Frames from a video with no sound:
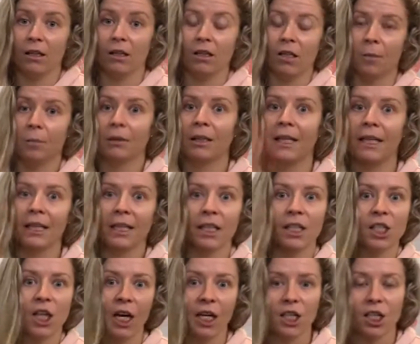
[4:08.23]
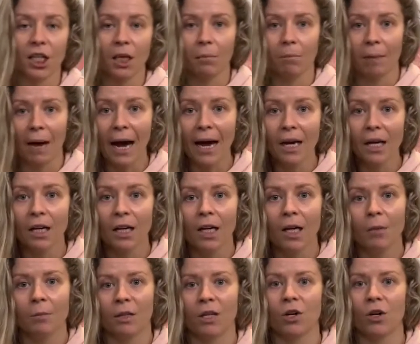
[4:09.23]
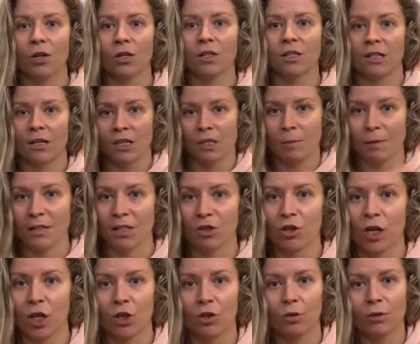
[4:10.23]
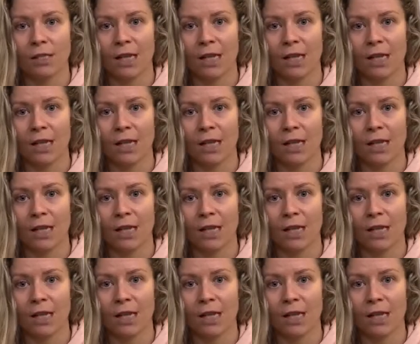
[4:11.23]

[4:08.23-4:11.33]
completely changing it back because there has been structural